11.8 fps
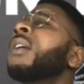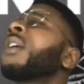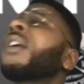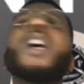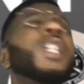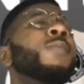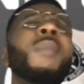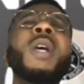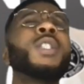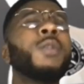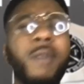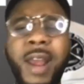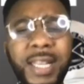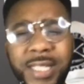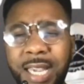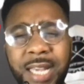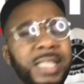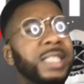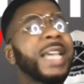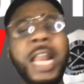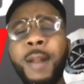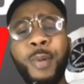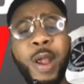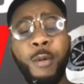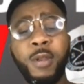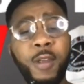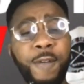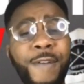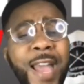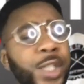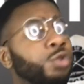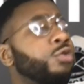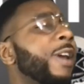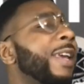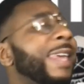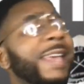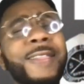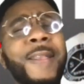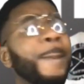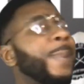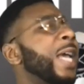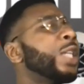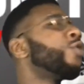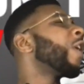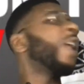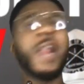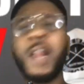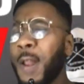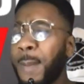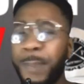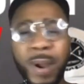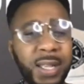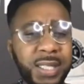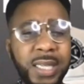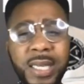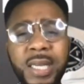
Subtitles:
Commiserating, celebrating with the fans, drinking the beer, drinking the buds.